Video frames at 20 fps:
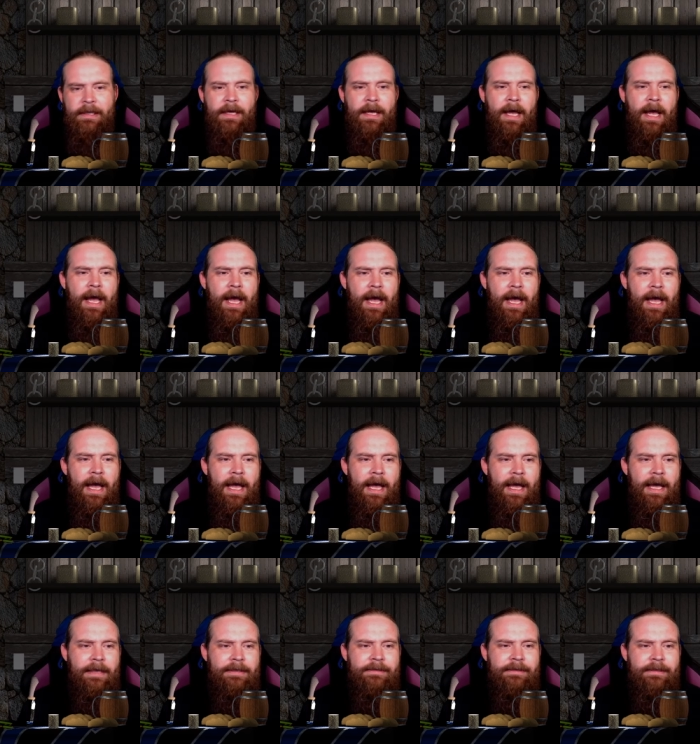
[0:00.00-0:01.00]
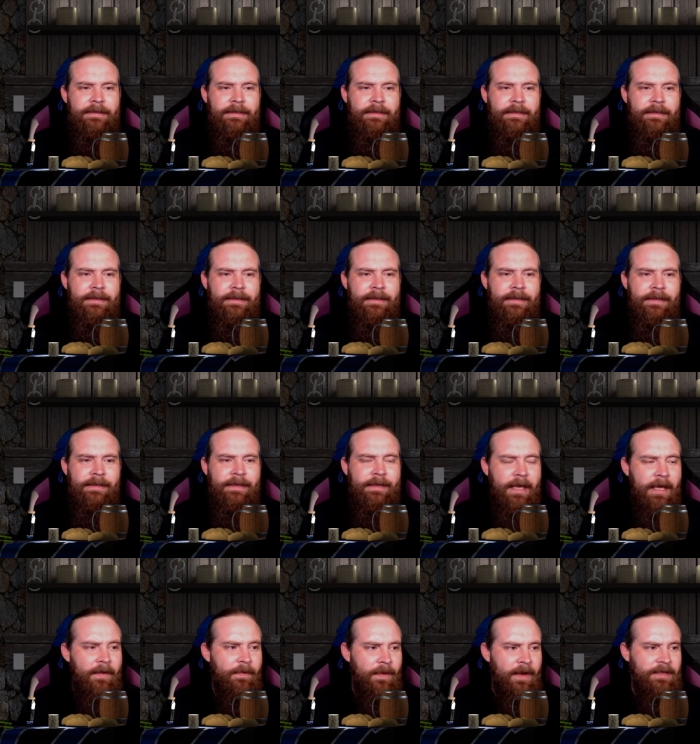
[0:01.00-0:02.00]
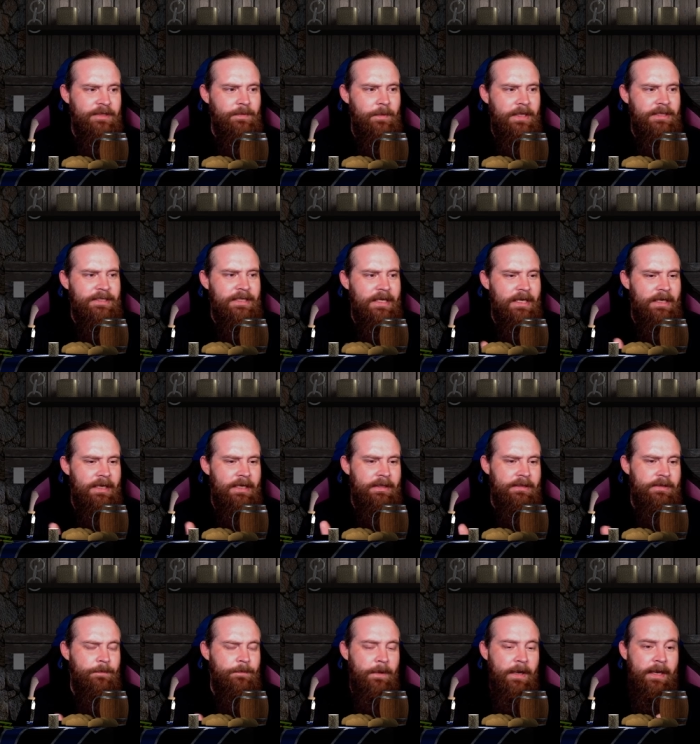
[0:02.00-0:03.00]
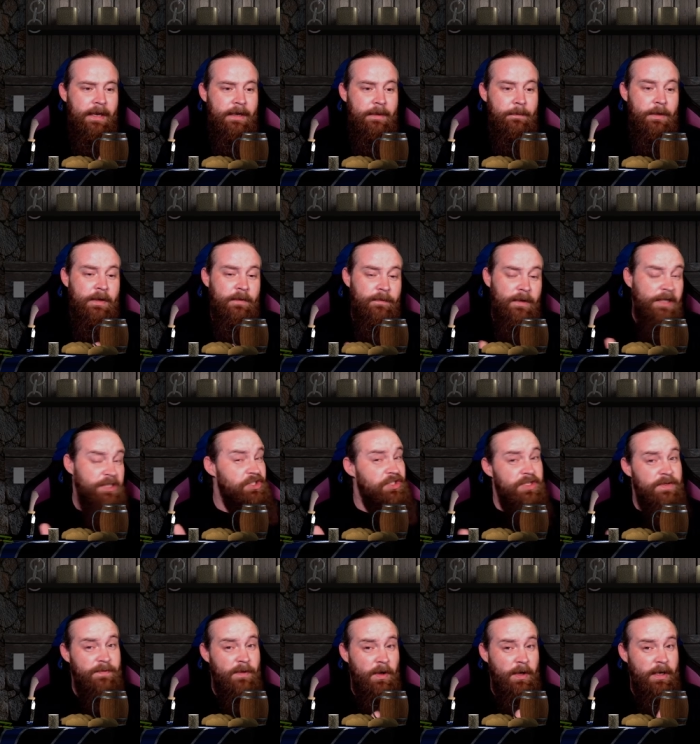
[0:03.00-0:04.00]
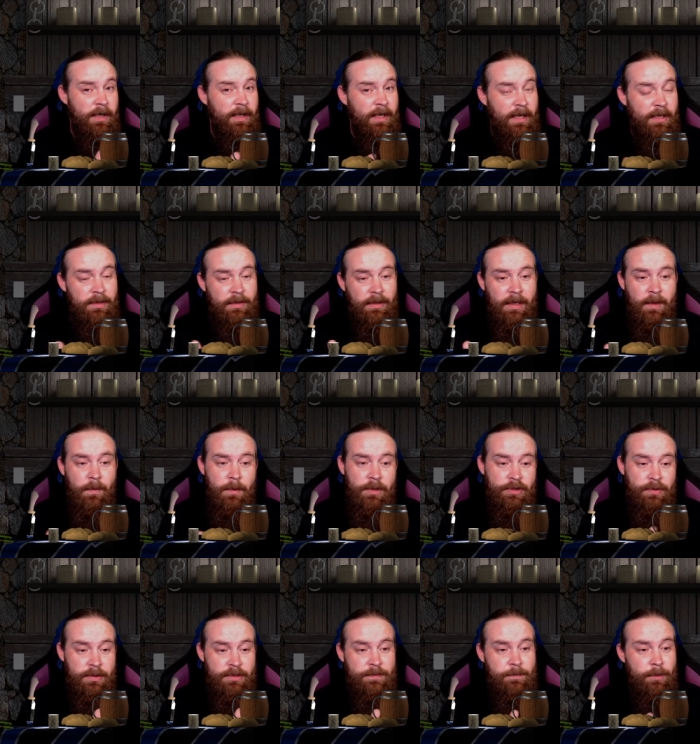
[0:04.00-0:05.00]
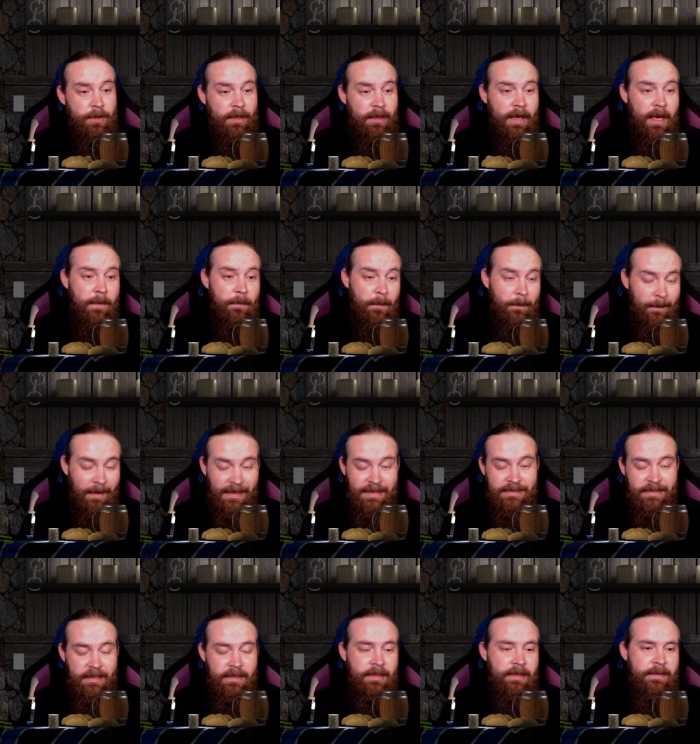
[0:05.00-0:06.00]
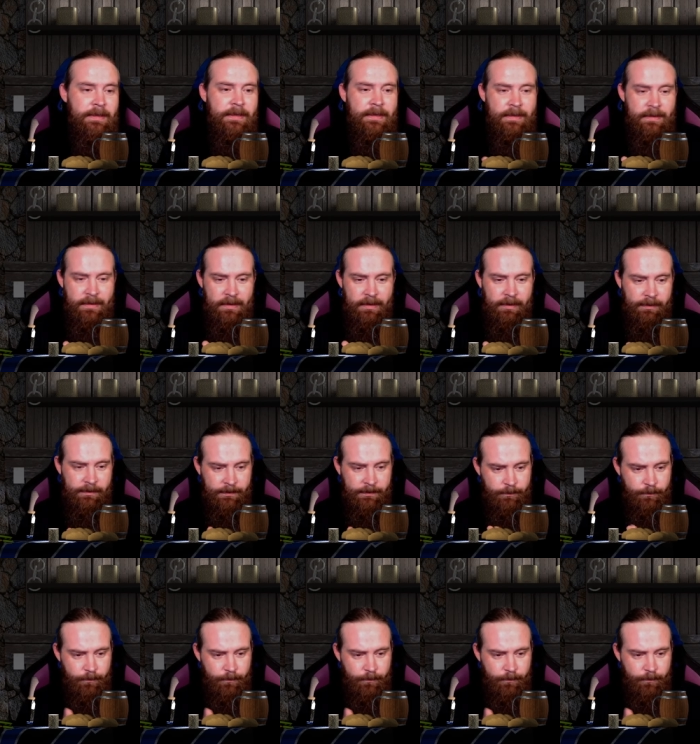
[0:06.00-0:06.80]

And uh, yeah, that's basically it. Played a bit of Legends of Aria again today, which was pretty damn amazing. Uh,